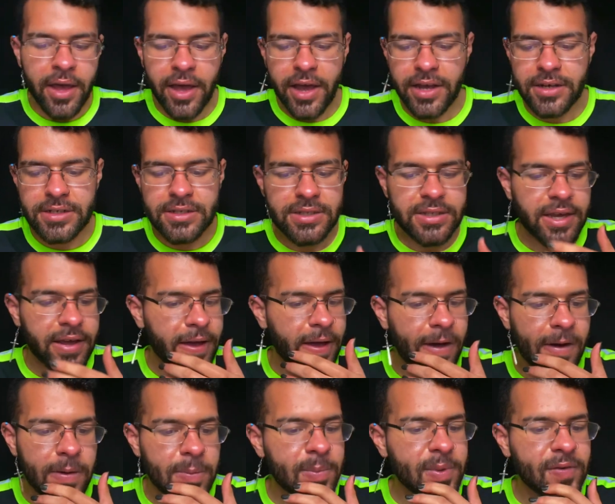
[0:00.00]
I just can't
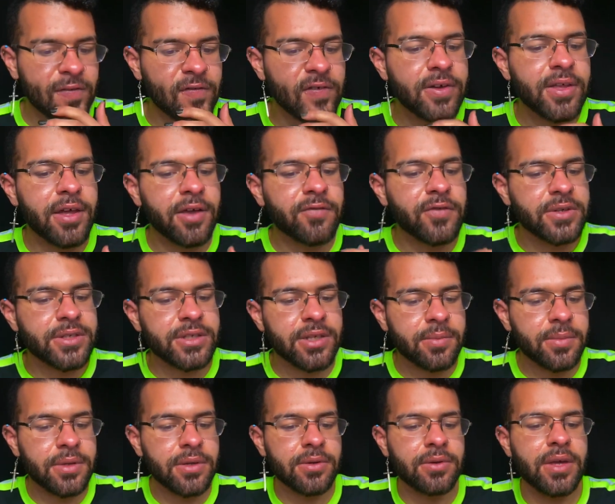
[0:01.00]
help but feel like for
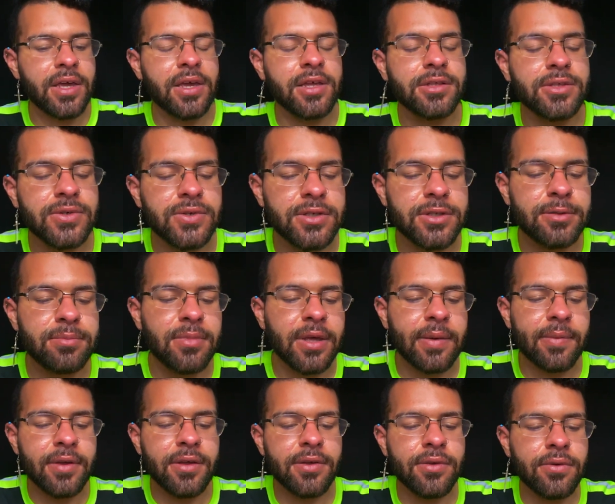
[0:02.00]
some of you cancers,
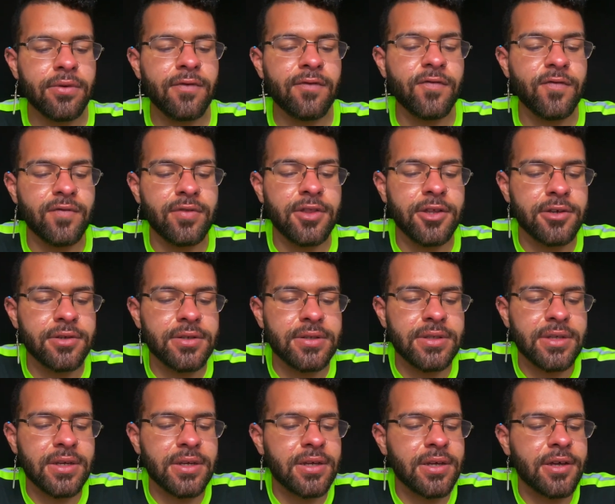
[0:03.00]
maybe you
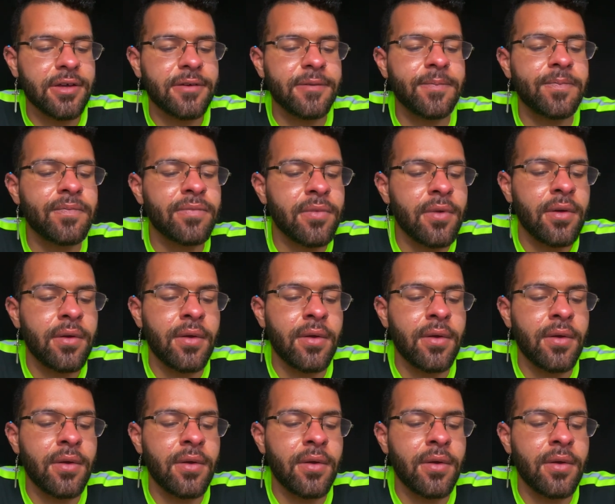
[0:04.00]
there's like um